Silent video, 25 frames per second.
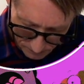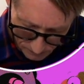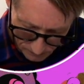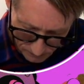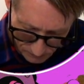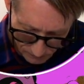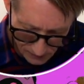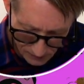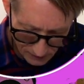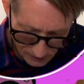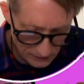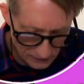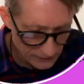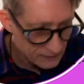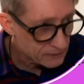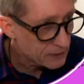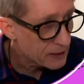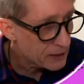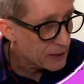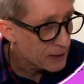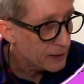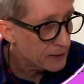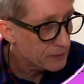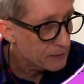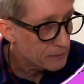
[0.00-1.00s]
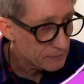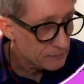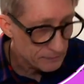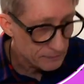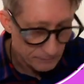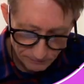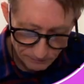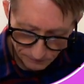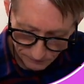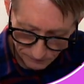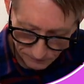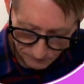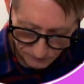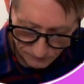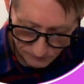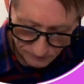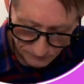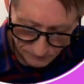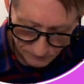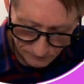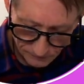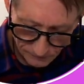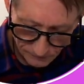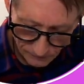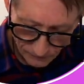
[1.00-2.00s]
About like that.
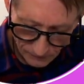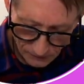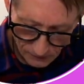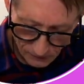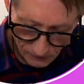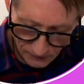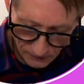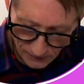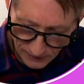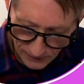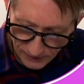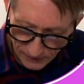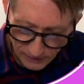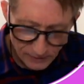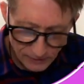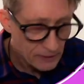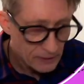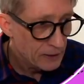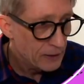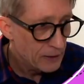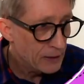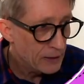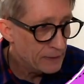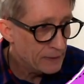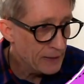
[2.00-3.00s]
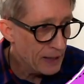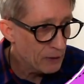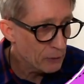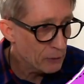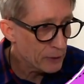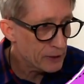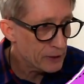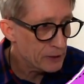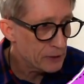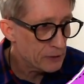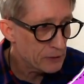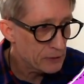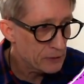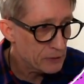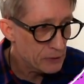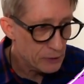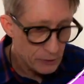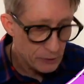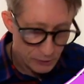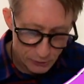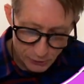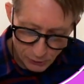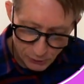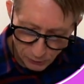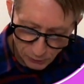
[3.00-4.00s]
Alright, and now we're going to
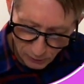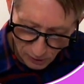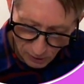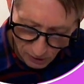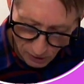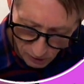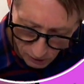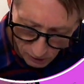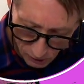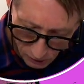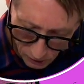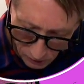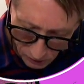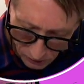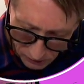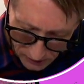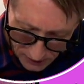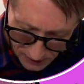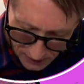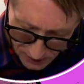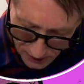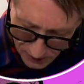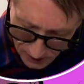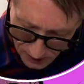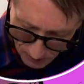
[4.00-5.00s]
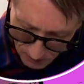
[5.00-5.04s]
draw some